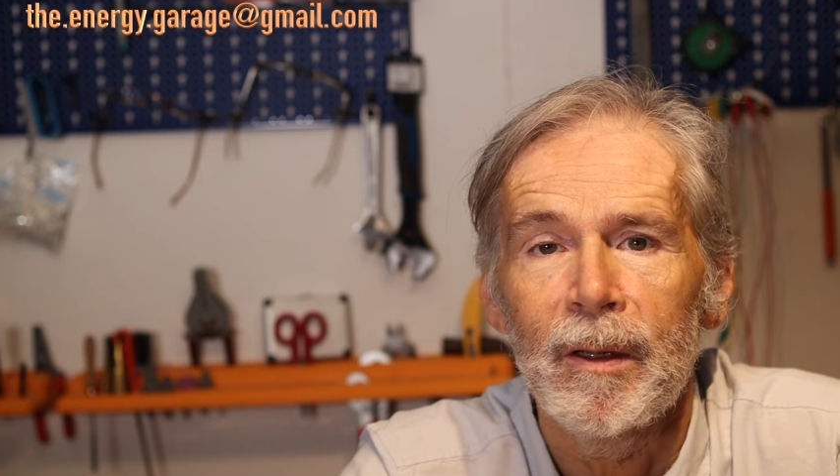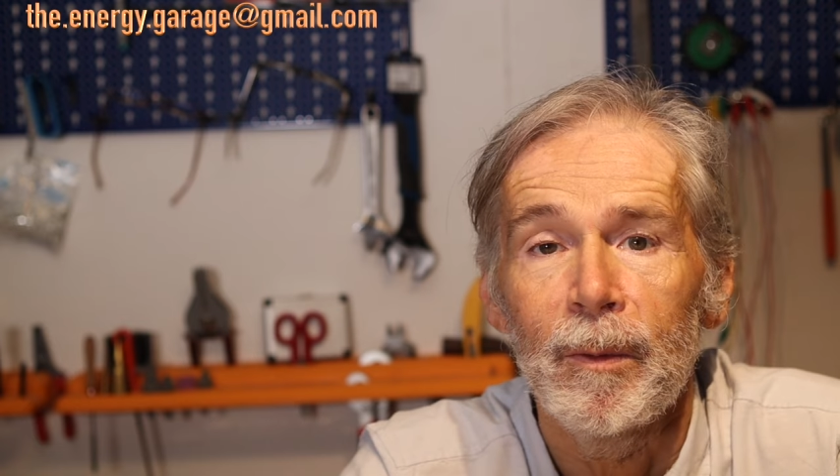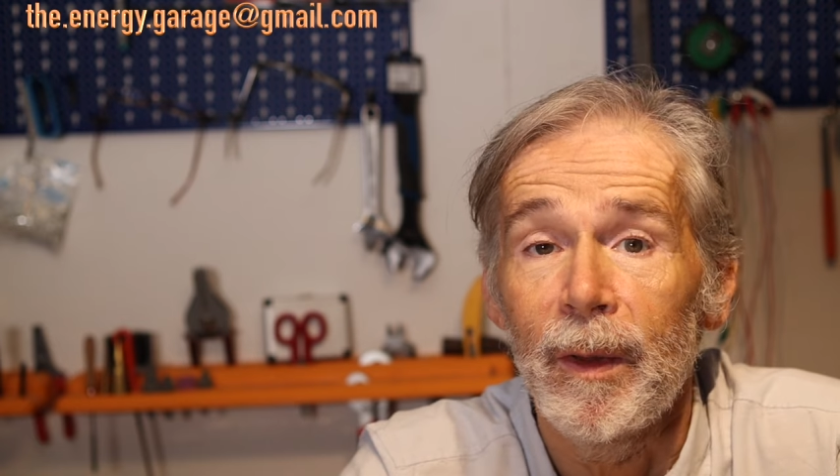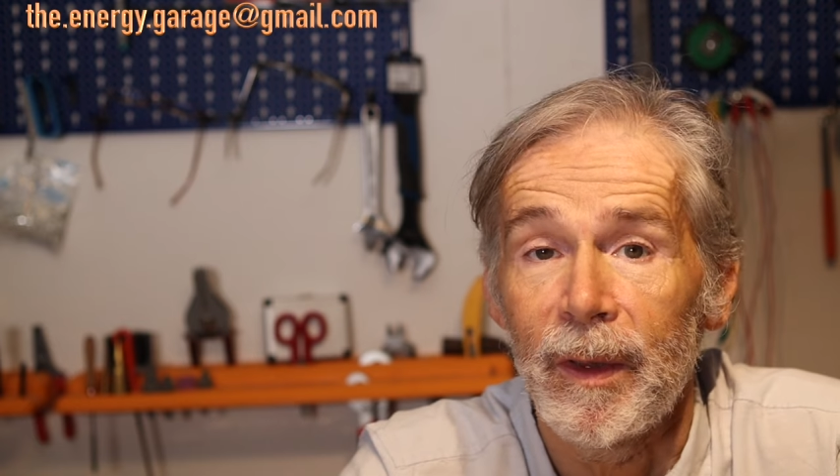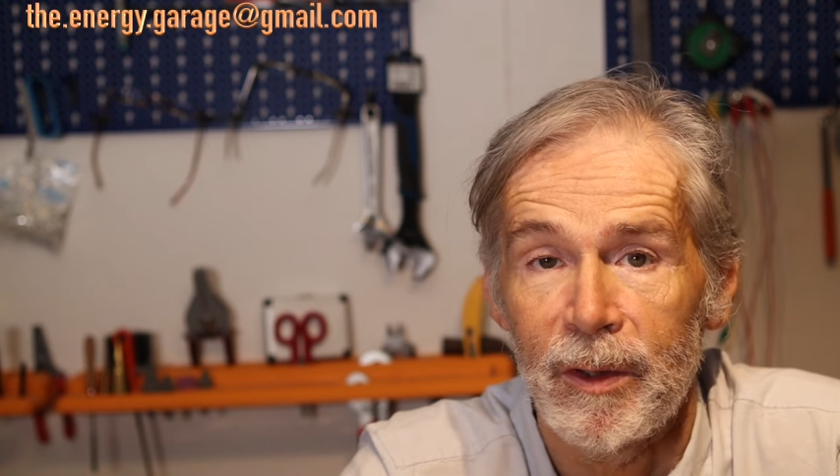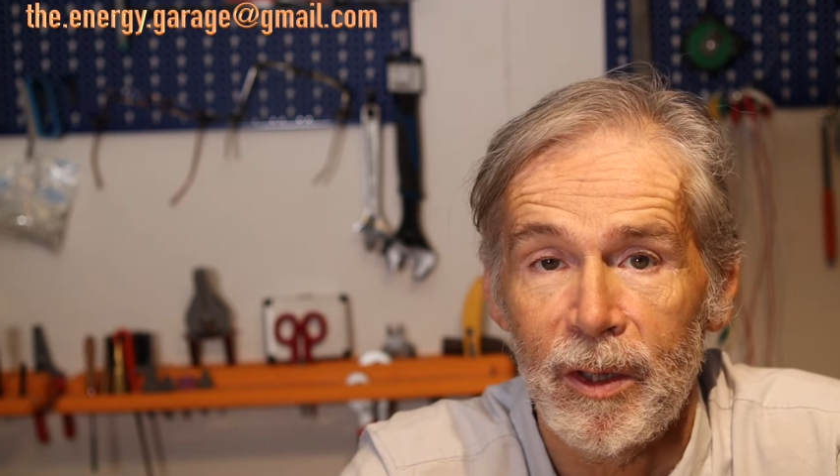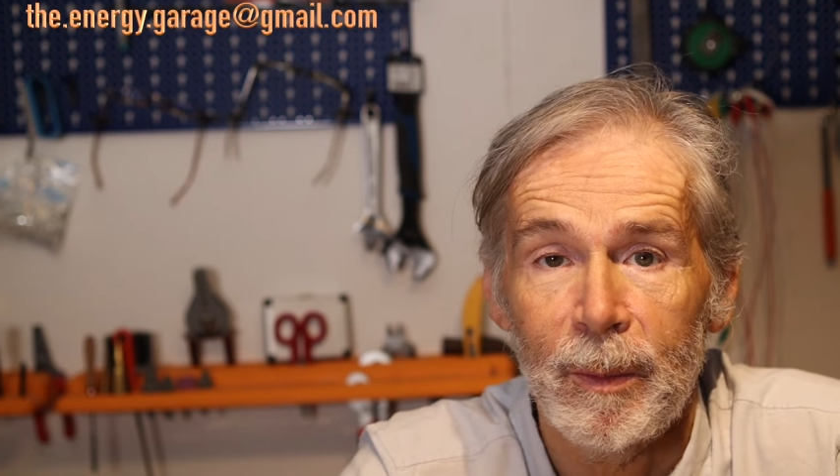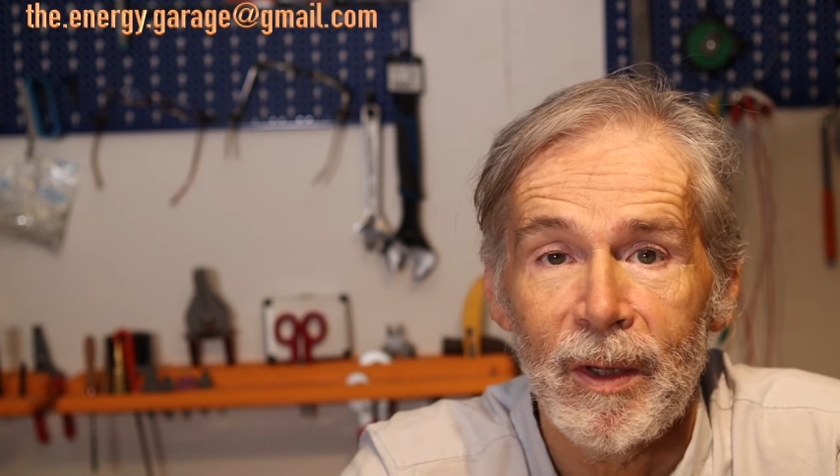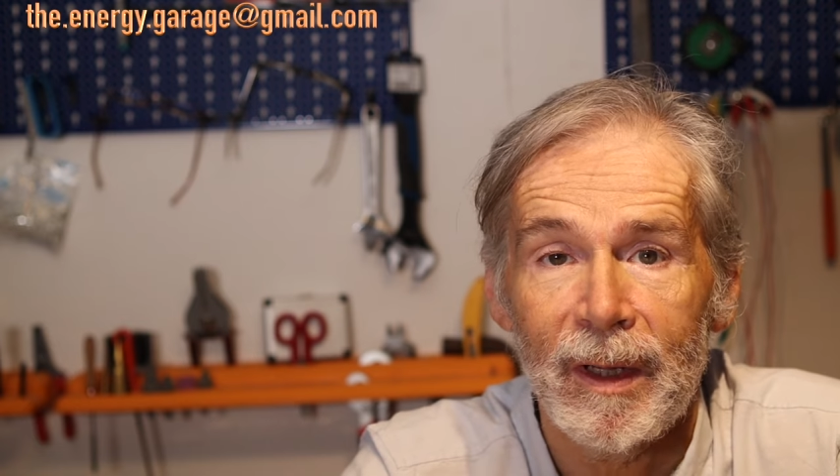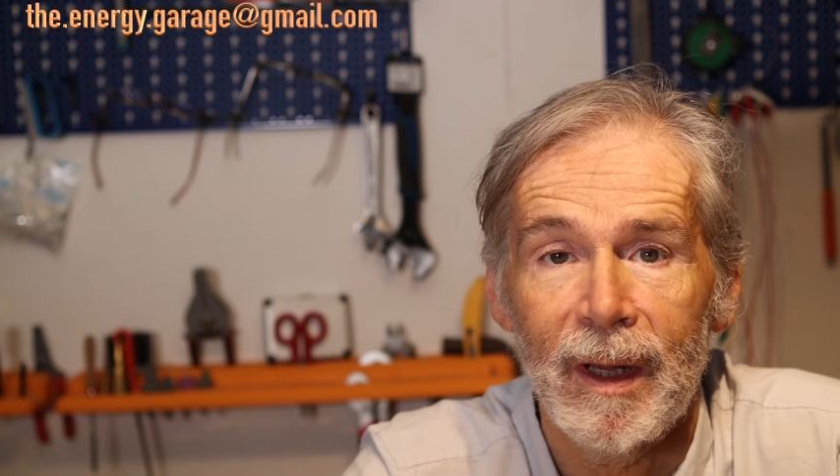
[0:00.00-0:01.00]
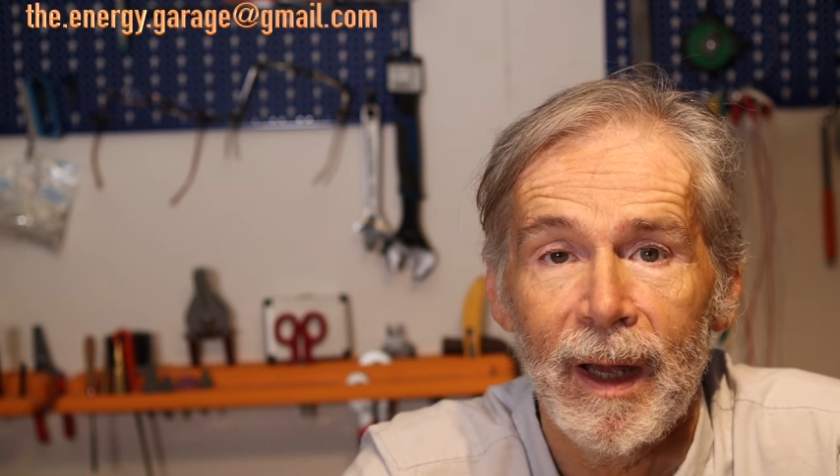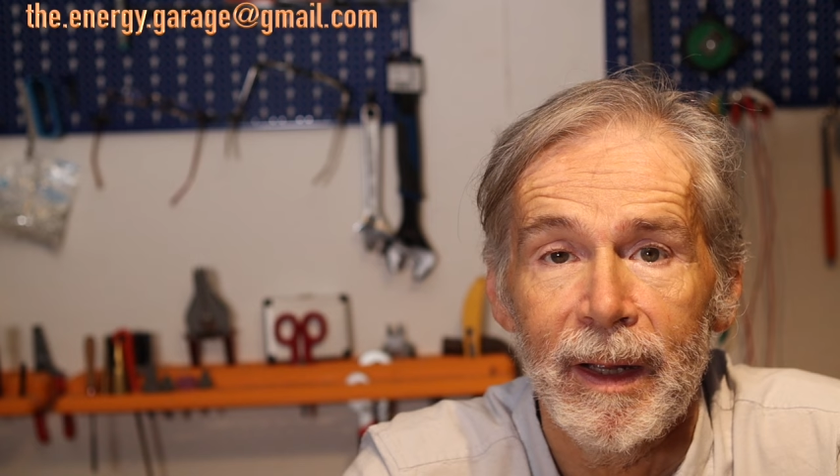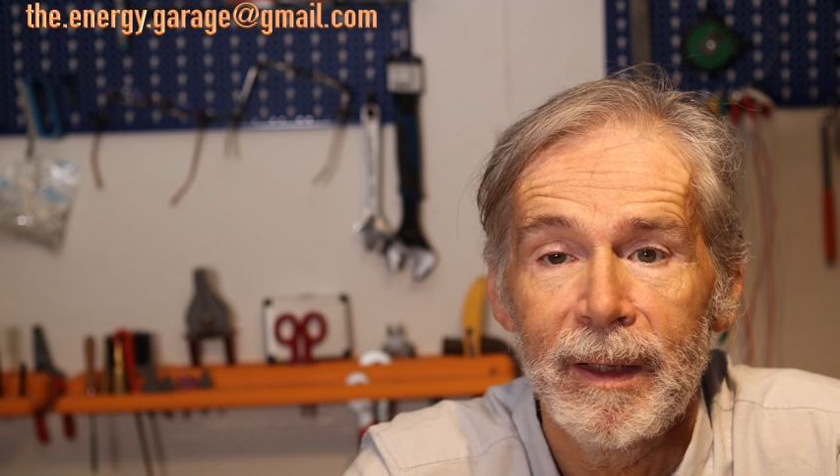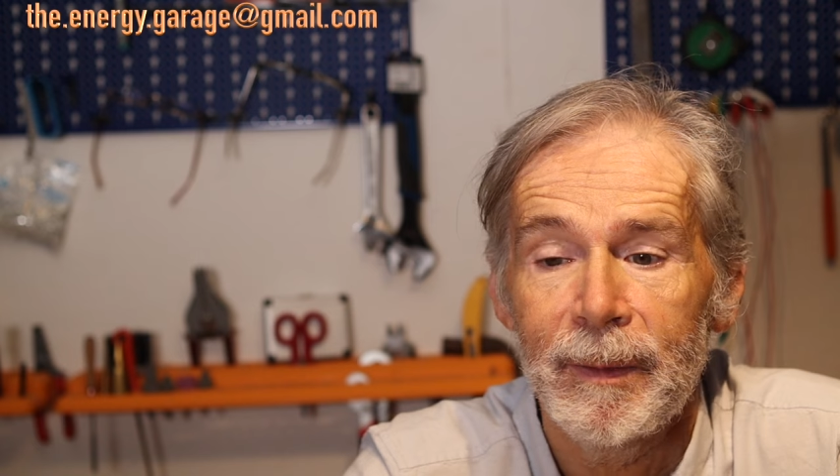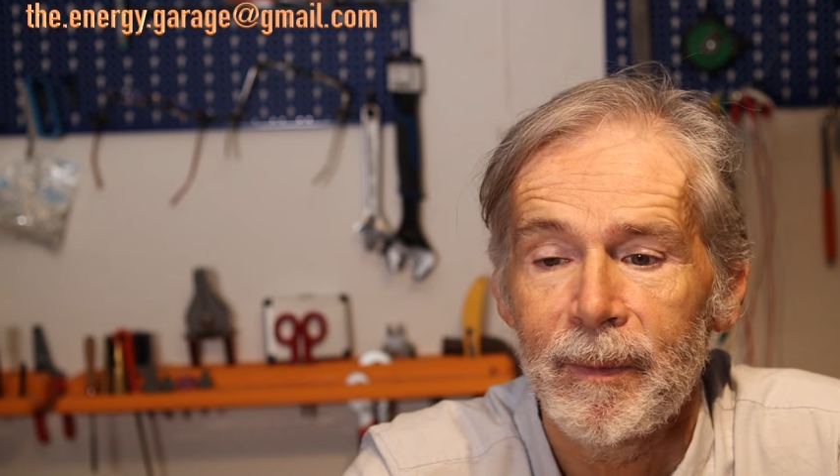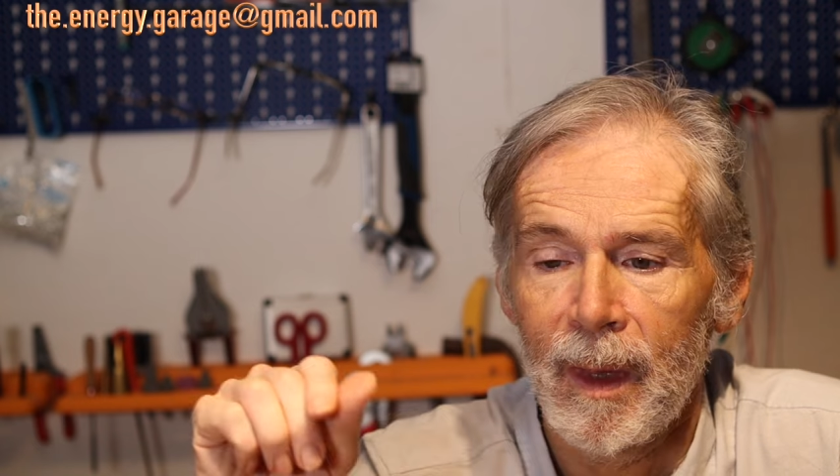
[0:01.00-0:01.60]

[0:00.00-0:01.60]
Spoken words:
with a subject line,